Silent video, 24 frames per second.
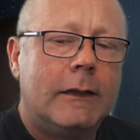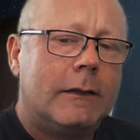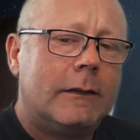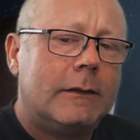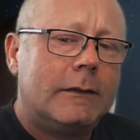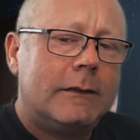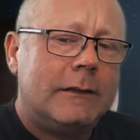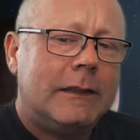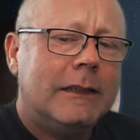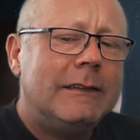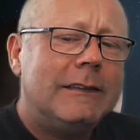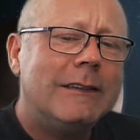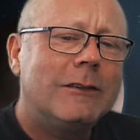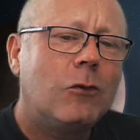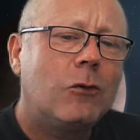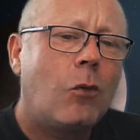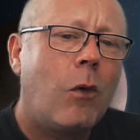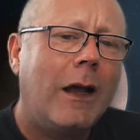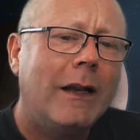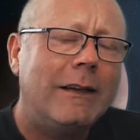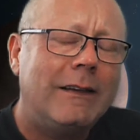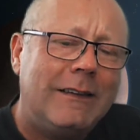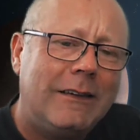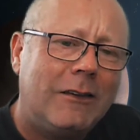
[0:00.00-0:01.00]
This is
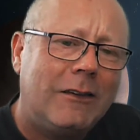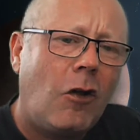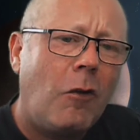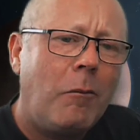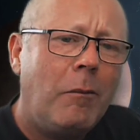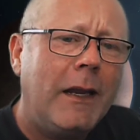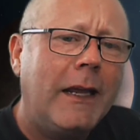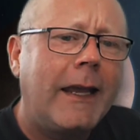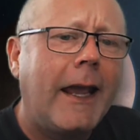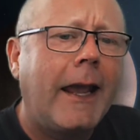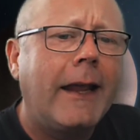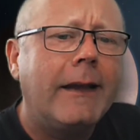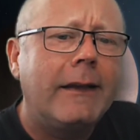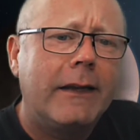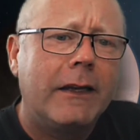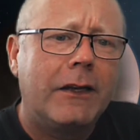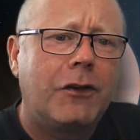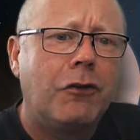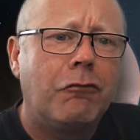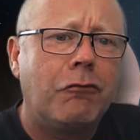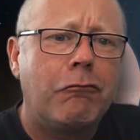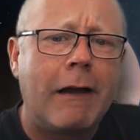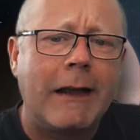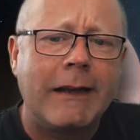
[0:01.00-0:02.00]
quite complicated
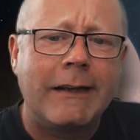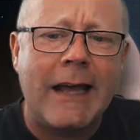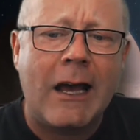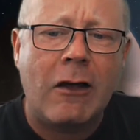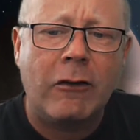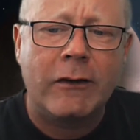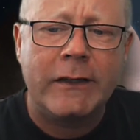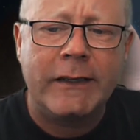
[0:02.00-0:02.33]
to write down